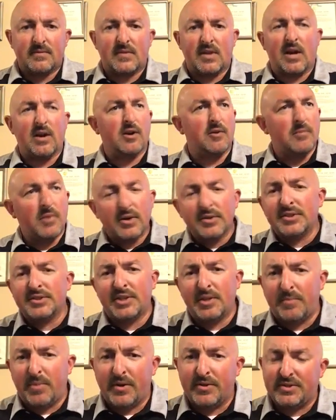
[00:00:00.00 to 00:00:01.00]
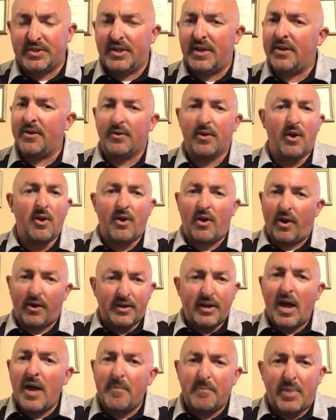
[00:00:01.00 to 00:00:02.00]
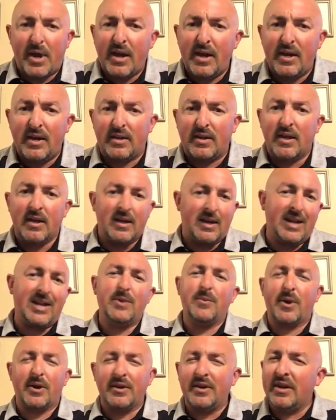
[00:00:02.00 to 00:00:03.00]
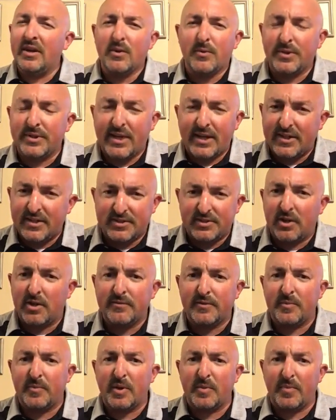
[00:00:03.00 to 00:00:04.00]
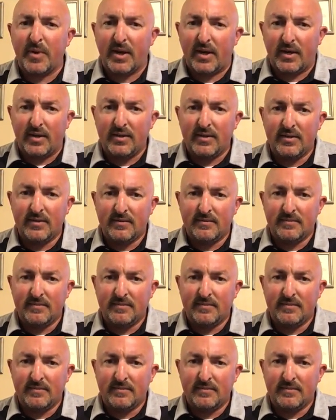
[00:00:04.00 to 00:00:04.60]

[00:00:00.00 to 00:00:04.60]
Our emergency personnel are not paid anywhere near what they deserve to be paid.